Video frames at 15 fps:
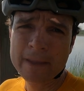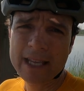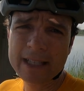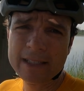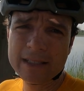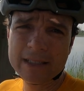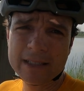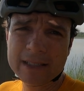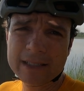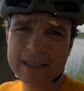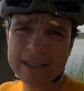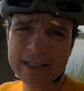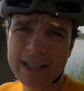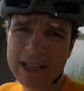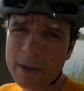
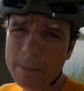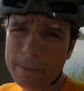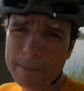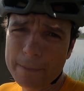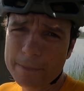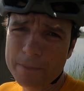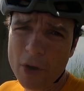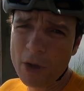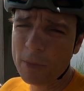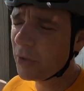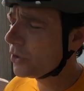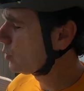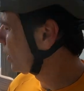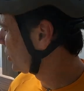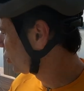it's a,
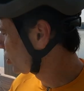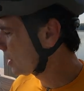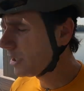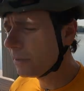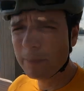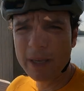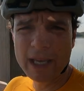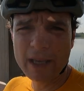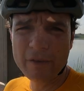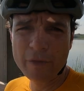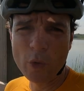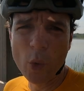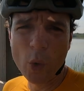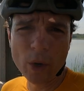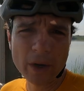almost what you're gonna pay
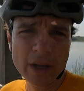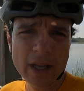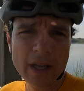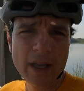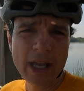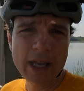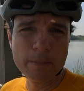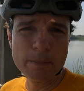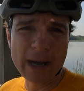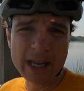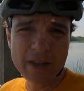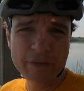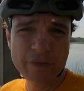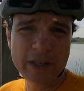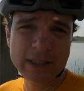for a
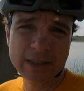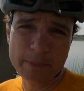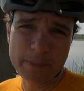bike fit,